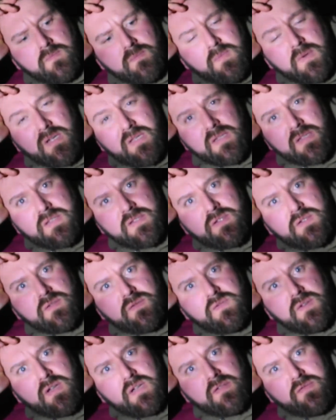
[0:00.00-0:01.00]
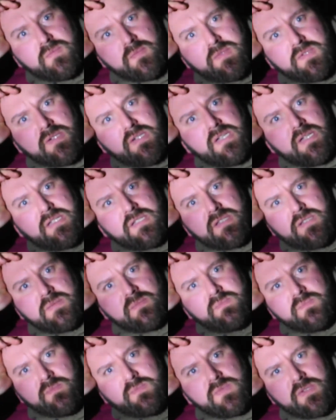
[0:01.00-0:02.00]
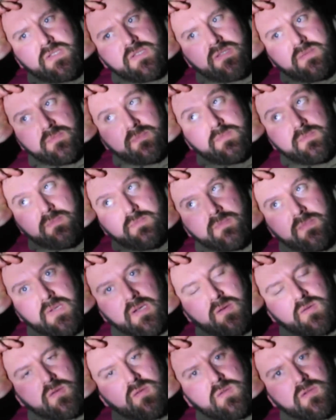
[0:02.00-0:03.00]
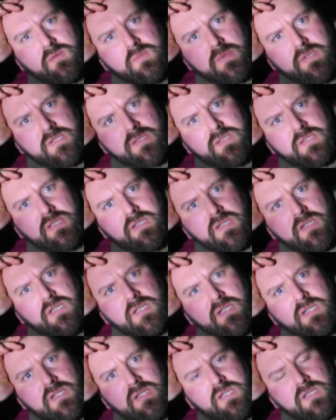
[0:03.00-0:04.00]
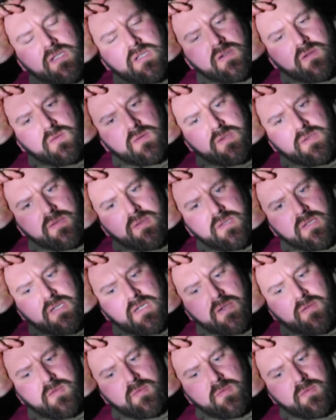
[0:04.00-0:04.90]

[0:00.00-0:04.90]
making that stir fry from scratch and just how cool it was? Or do you think I